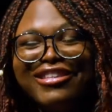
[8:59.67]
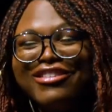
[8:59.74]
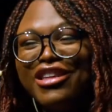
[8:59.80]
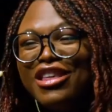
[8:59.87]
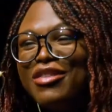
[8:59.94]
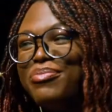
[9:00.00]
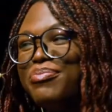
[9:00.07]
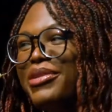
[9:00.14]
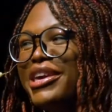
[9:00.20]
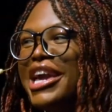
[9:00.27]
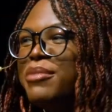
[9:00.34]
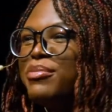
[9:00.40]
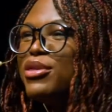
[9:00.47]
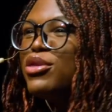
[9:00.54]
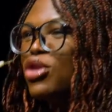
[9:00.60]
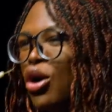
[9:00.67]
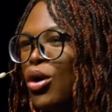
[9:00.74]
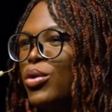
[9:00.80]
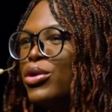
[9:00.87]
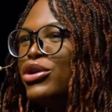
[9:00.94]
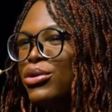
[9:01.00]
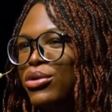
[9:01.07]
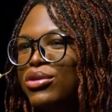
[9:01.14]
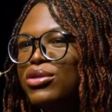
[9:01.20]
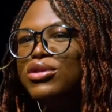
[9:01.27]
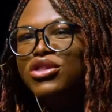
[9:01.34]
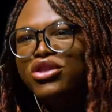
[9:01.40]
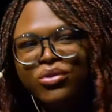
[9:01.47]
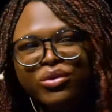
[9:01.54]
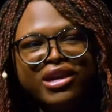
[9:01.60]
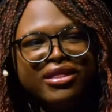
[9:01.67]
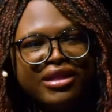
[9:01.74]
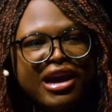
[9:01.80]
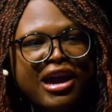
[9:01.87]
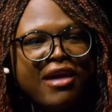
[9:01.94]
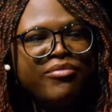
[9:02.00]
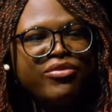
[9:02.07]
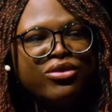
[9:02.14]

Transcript: just became so used to doing that,